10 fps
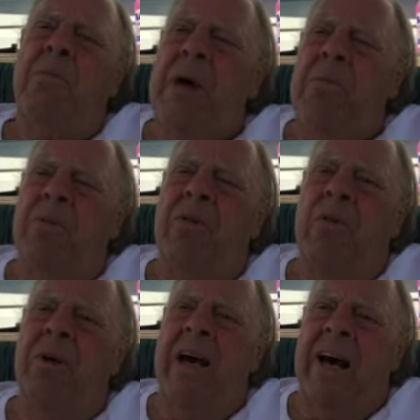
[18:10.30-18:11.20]
people
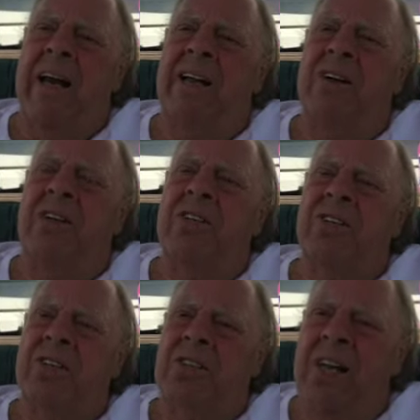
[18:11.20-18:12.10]
that we added here
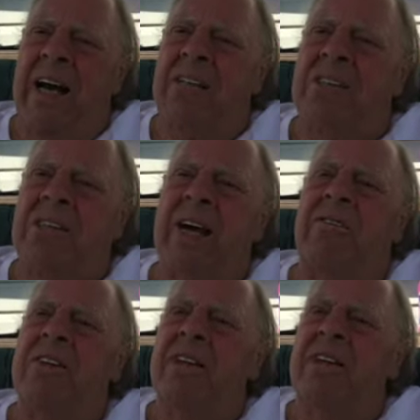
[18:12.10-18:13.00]
just this last
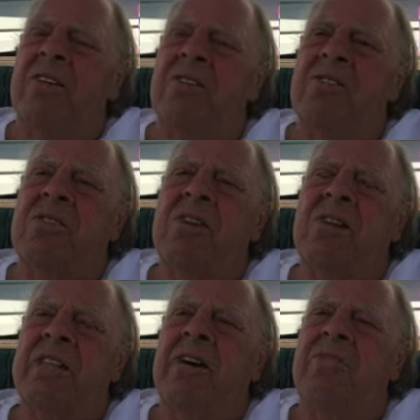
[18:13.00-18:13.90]
70 years,
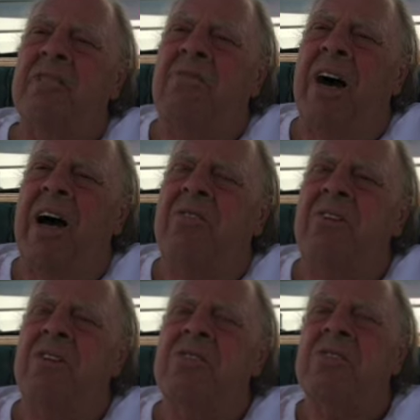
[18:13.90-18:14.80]
75
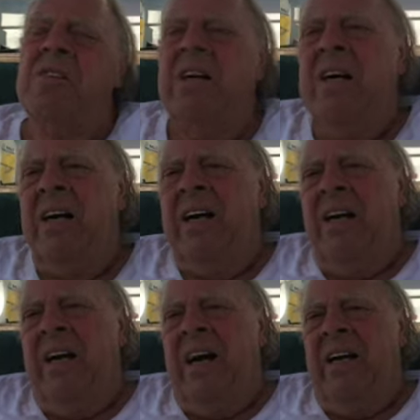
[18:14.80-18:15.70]
years.
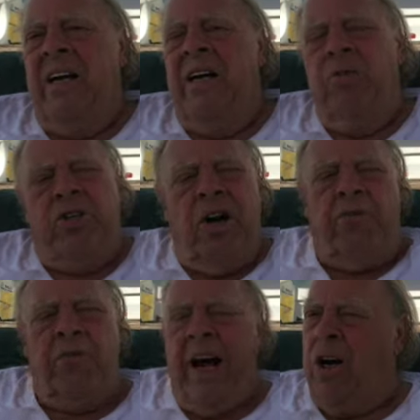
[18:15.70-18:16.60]
And then we
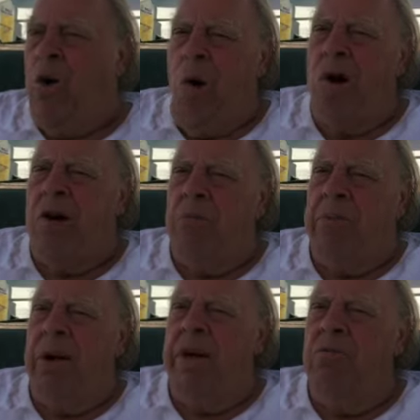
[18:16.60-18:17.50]
jumped from that 250
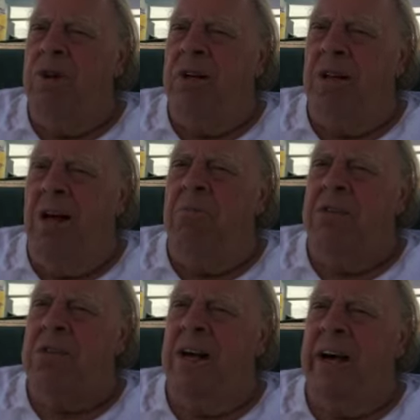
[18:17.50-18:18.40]
million when
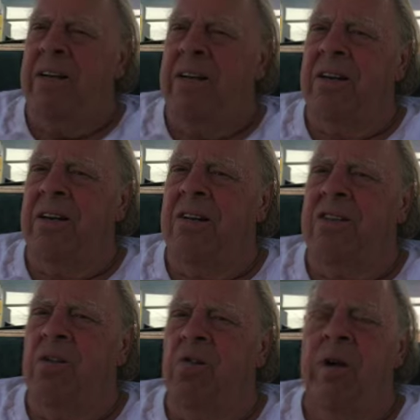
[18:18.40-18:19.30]
Columbus landed here,
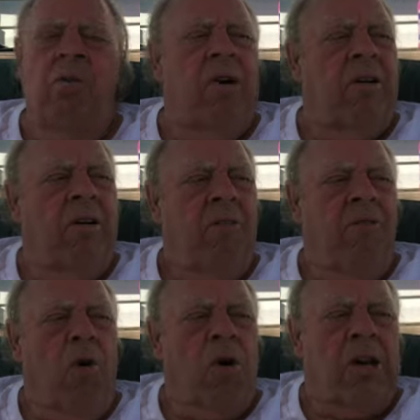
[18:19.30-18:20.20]
so we went
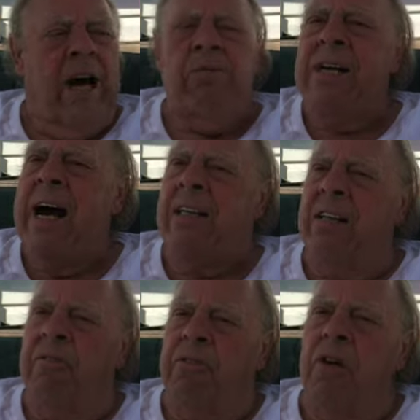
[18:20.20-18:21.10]
4 times that
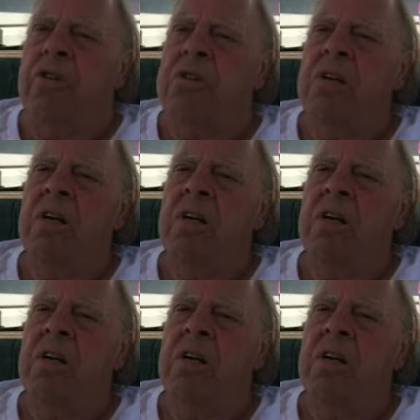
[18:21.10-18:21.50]
to the first